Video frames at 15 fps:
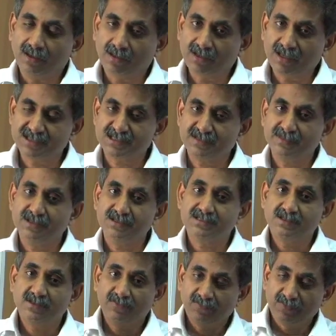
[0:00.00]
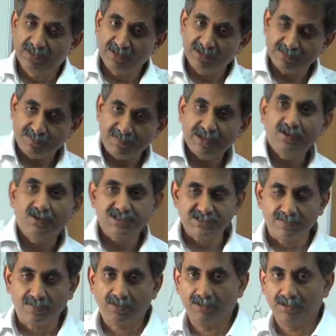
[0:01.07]
customers, whether it's big or
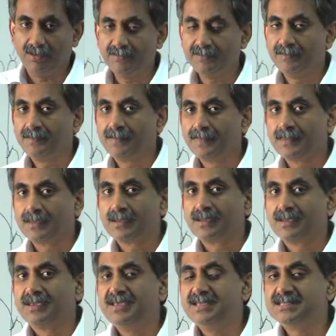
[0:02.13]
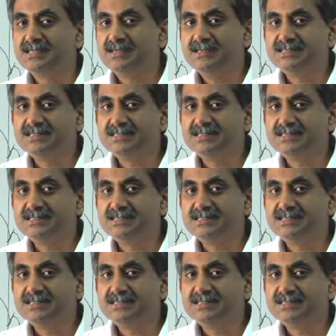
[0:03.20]
small, is